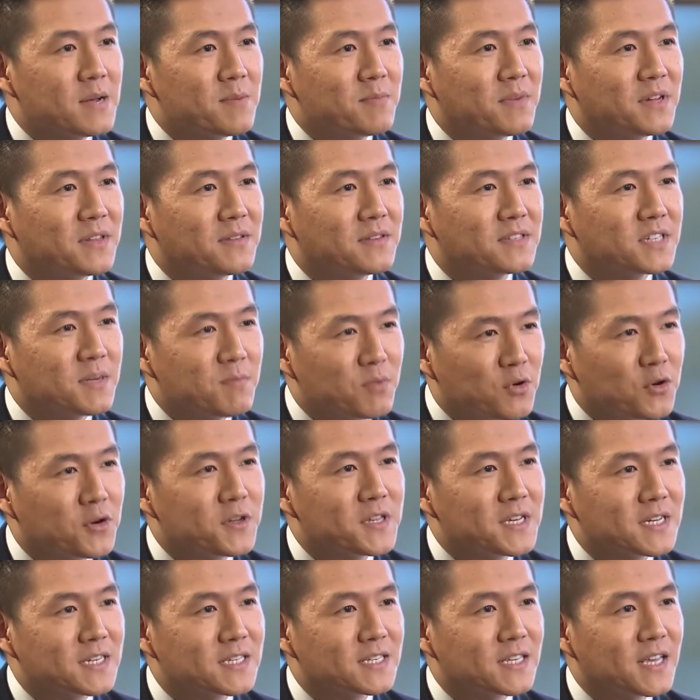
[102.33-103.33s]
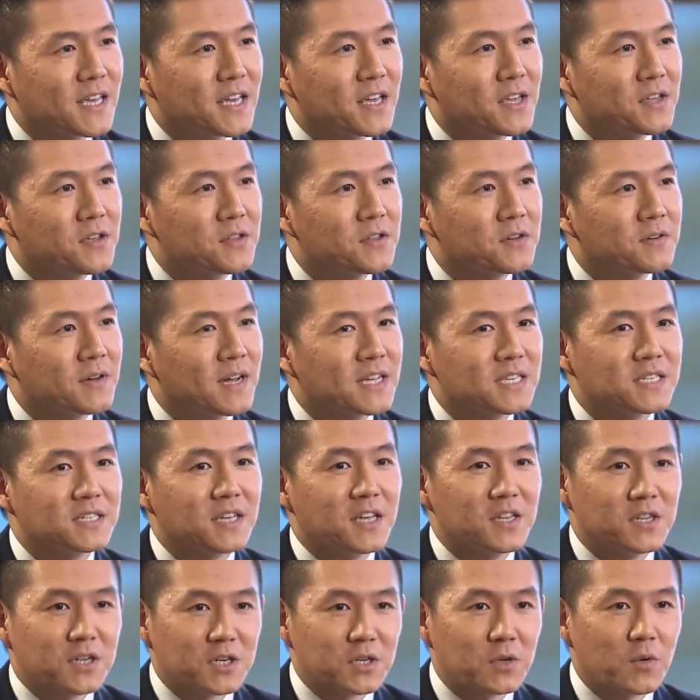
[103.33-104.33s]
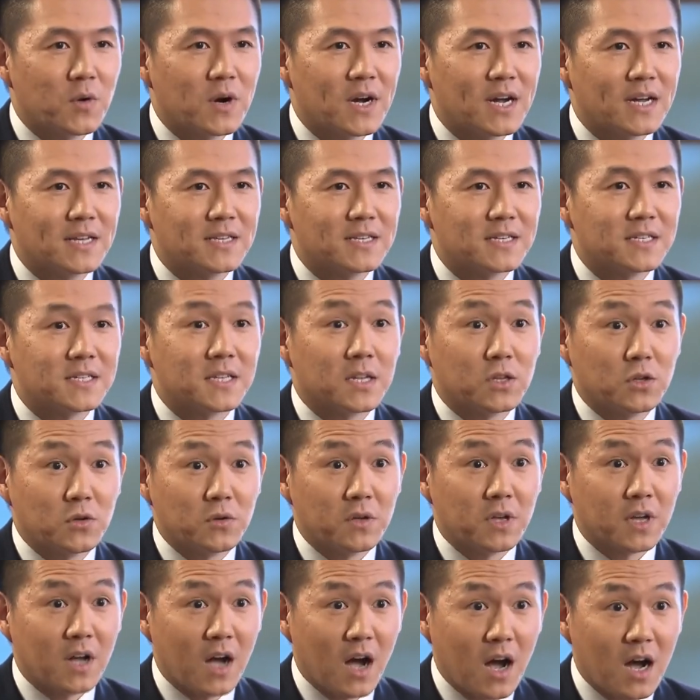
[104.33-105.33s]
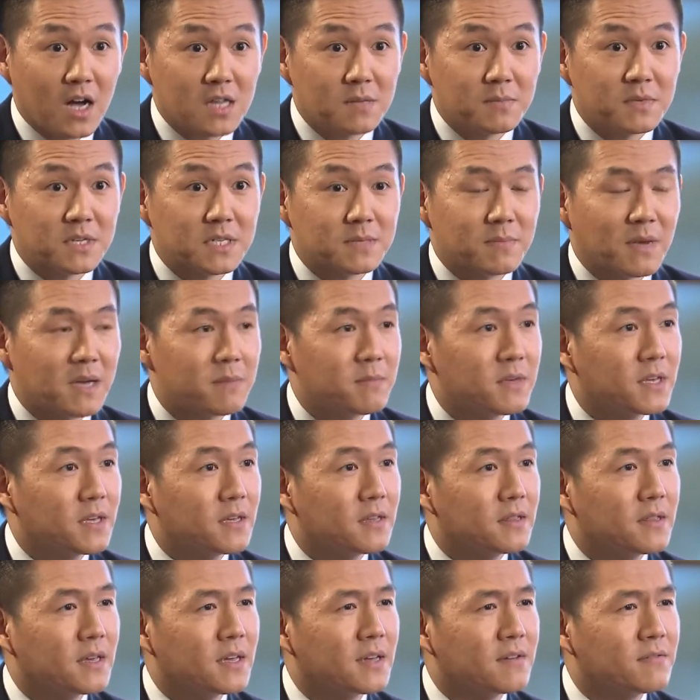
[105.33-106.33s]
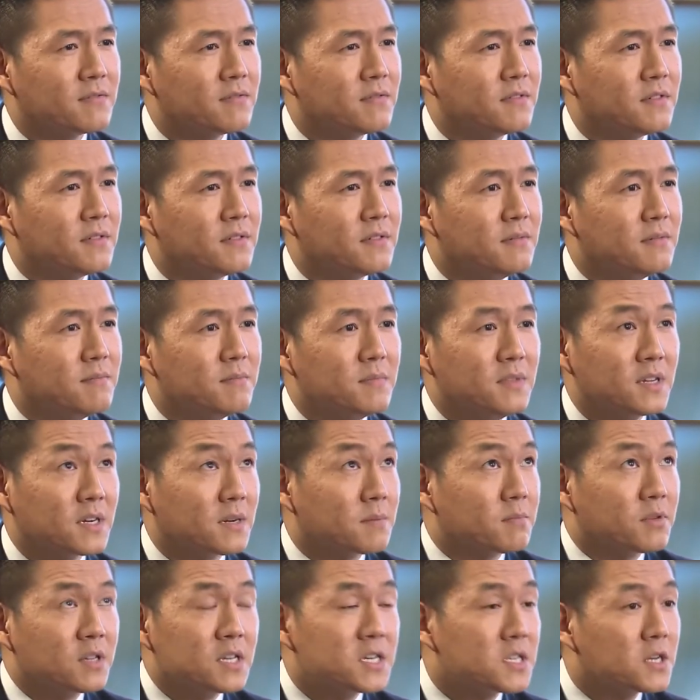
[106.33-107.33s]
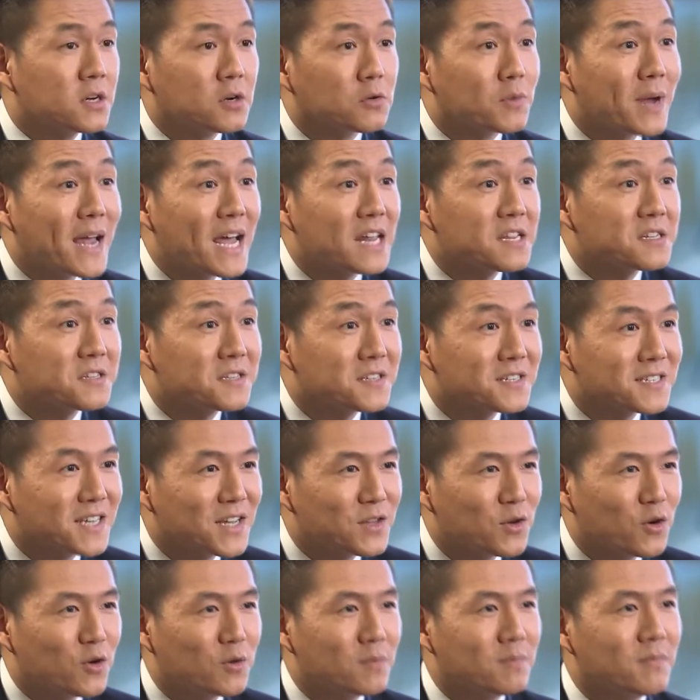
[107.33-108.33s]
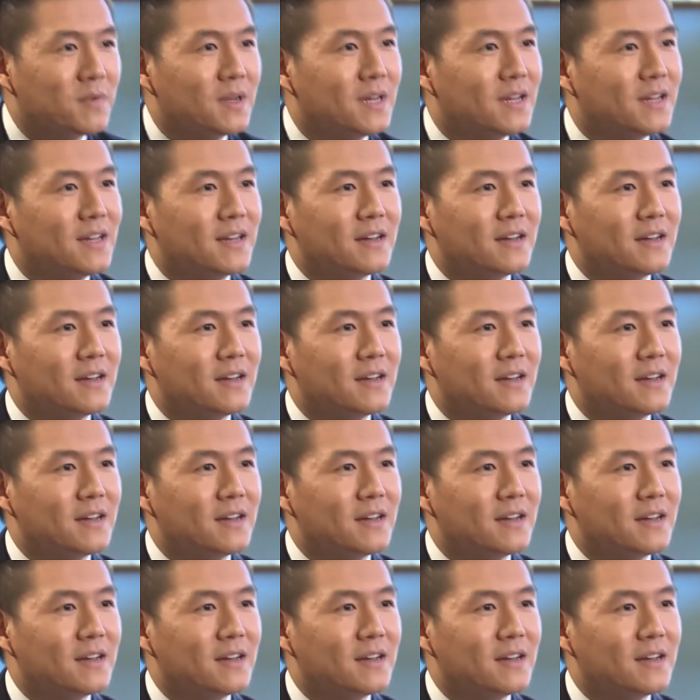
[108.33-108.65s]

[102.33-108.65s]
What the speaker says: But some critics say, you know, as intertwined as the two economies might be, they have their political realities at home.